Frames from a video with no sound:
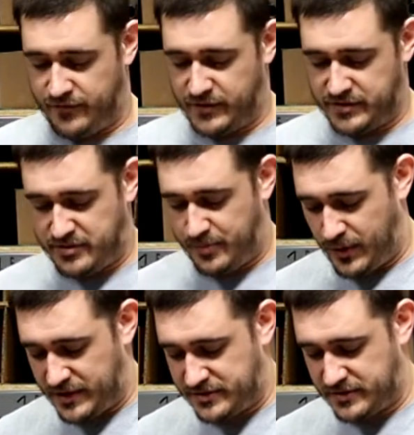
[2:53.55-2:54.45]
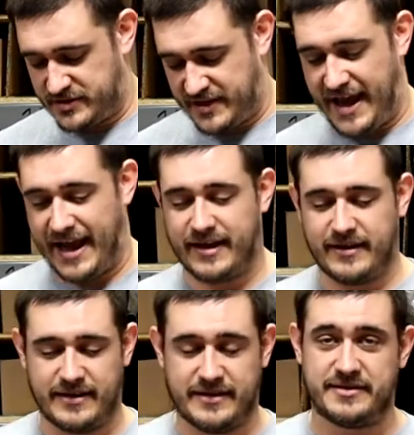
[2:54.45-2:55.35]
this suppressor stack
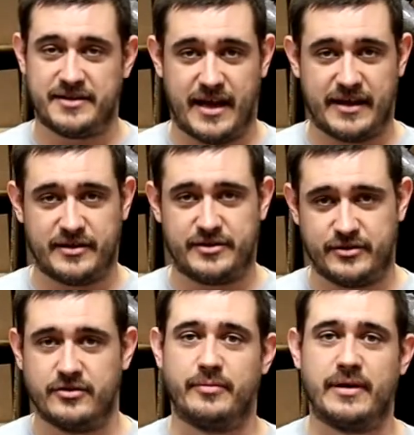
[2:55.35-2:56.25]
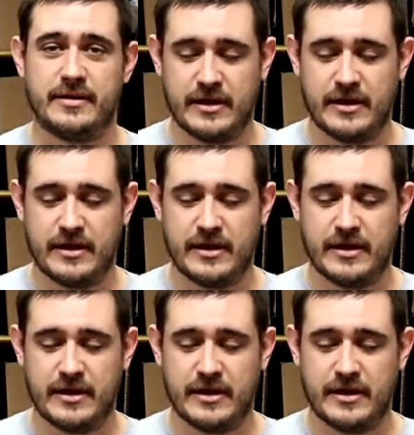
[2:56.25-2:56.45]
inside the tube.